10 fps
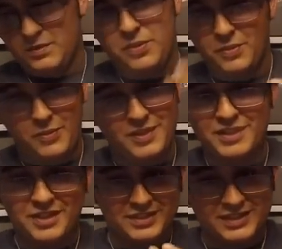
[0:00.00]

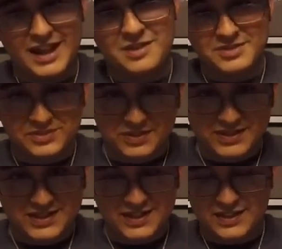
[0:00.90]
really good clouds, as you can
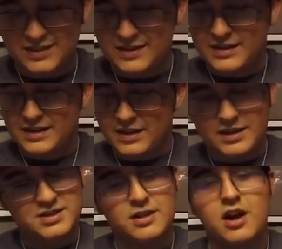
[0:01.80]
see.
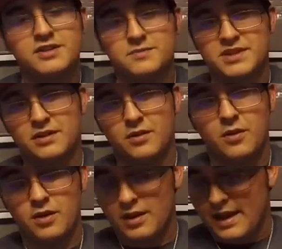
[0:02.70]
And it's an awesome single
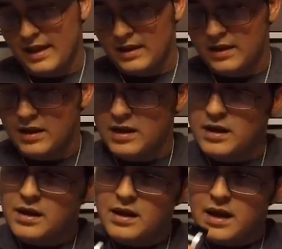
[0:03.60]
coil, and
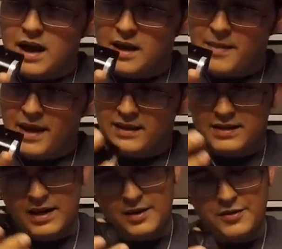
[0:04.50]
I'm at
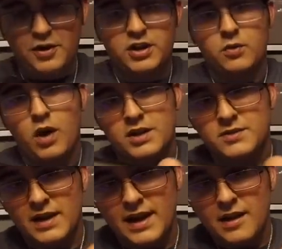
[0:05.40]
30 watts
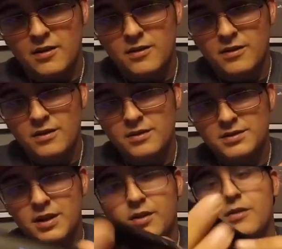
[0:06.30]
right now,
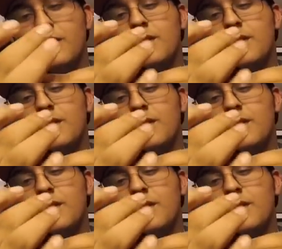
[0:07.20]
so